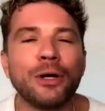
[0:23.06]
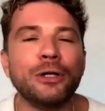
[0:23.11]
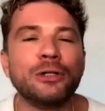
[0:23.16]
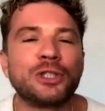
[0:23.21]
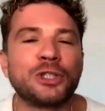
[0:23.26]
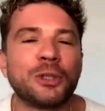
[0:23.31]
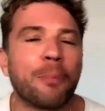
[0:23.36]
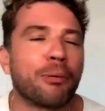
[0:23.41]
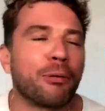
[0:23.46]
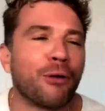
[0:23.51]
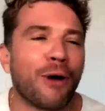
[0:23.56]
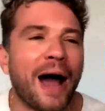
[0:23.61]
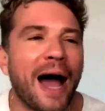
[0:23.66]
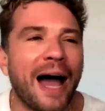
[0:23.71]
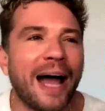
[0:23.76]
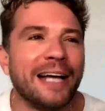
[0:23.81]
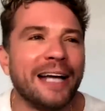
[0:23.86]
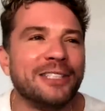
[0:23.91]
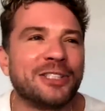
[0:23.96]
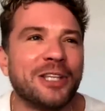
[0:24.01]
you
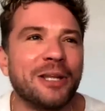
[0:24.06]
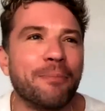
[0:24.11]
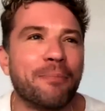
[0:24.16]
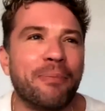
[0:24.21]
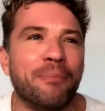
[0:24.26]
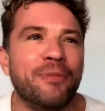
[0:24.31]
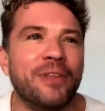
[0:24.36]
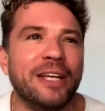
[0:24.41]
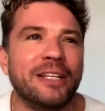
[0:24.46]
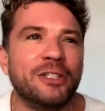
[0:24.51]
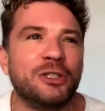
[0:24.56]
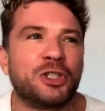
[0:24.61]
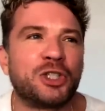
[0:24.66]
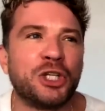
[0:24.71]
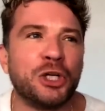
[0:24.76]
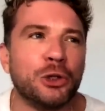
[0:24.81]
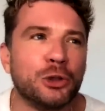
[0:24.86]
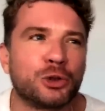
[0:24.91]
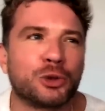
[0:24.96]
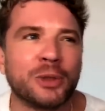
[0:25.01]
surprised that that
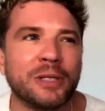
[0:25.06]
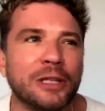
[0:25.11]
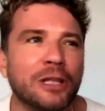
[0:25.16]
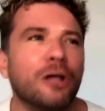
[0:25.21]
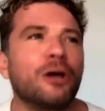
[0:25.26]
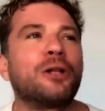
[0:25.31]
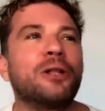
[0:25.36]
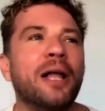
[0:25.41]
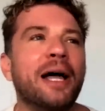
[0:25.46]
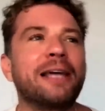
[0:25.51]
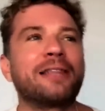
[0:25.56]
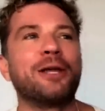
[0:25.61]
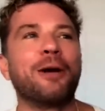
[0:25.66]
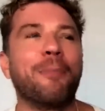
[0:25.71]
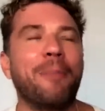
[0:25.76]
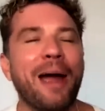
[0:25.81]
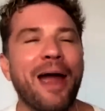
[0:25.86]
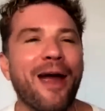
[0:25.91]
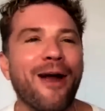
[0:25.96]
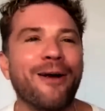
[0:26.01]
children look like their
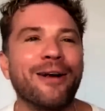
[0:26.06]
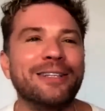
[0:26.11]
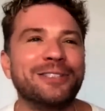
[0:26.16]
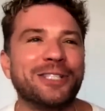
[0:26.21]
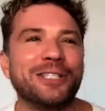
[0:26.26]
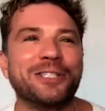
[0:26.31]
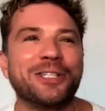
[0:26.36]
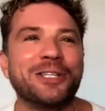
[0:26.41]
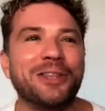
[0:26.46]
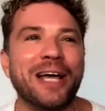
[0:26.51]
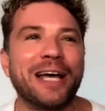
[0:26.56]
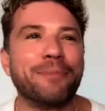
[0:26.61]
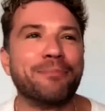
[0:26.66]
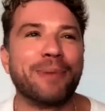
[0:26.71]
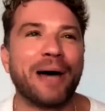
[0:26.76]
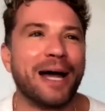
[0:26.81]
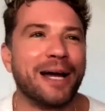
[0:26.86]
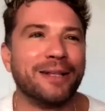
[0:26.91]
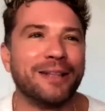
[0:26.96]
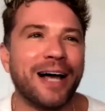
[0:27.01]
parents? Isn't that
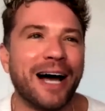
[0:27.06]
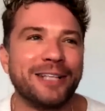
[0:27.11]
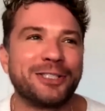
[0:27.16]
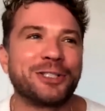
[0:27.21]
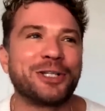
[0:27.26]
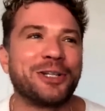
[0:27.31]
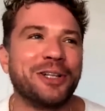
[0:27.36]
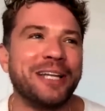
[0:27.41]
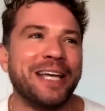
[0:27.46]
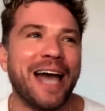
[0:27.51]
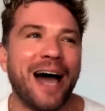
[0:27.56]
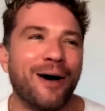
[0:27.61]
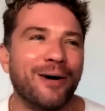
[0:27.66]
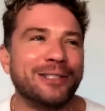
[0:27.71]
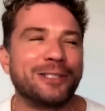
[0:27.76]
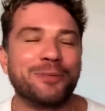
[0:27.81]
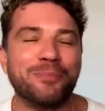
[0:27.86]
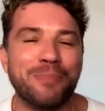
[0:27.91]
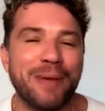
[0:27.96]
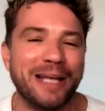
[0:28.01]
biologically how
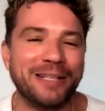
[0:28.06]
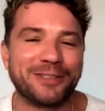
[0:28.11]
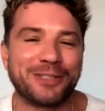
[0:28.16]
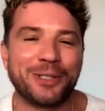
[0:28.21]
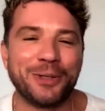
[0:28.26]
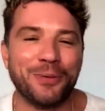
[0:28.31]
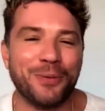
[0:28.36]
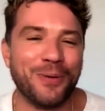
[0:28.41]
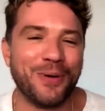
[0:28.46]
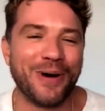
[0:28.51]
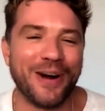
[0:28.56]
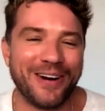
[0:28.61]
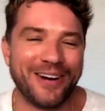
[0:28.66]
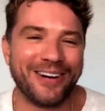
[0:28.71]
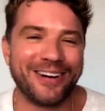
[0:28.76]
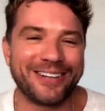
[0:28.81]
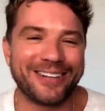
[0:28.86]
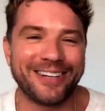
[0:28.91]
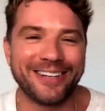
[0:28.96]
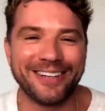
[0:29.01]
it's meant to
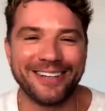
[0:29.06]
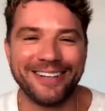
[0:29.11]
work?